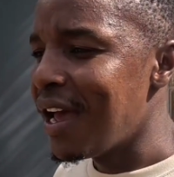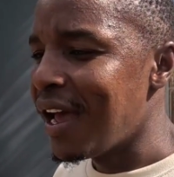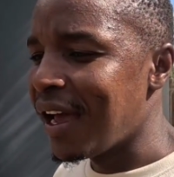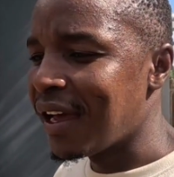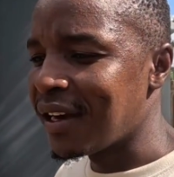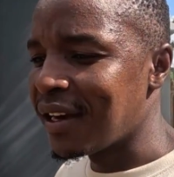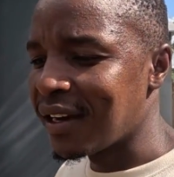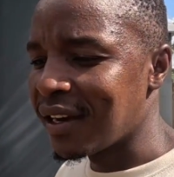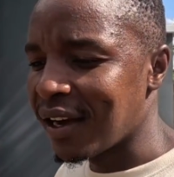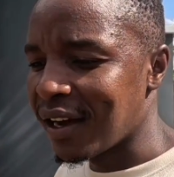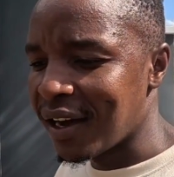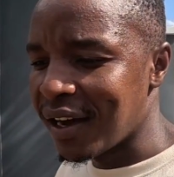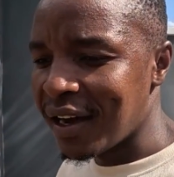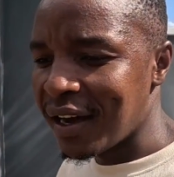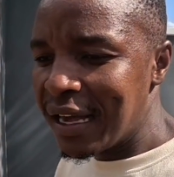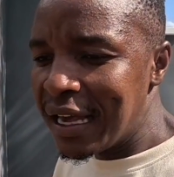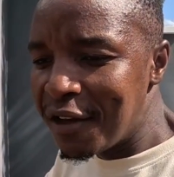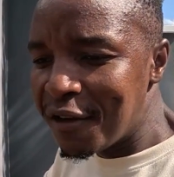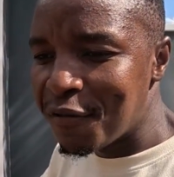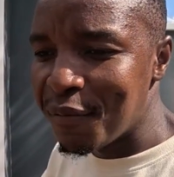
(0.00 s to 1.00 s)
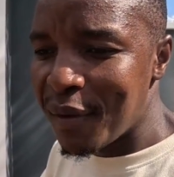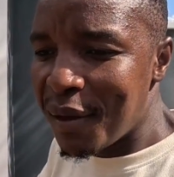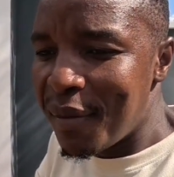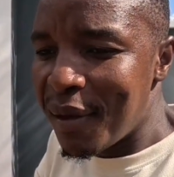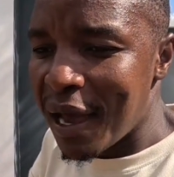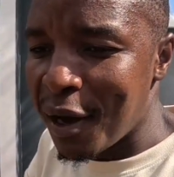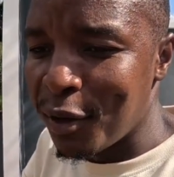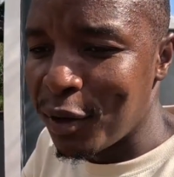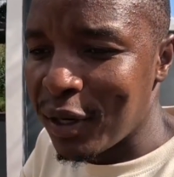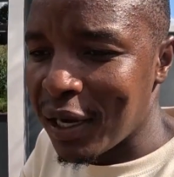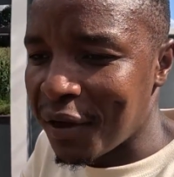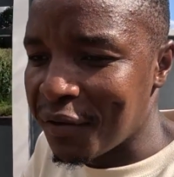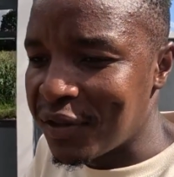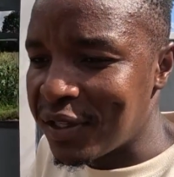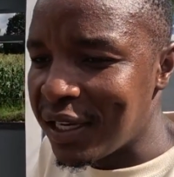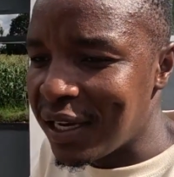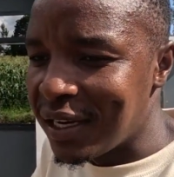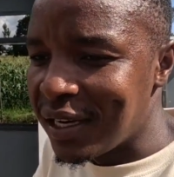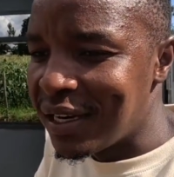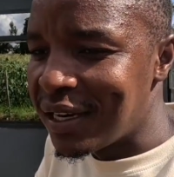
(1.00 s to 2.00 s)
And if maybe I would have
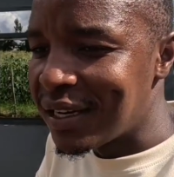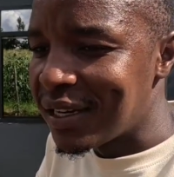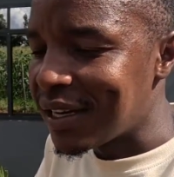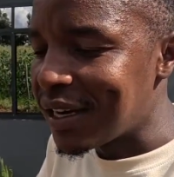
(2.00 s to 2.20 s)
said,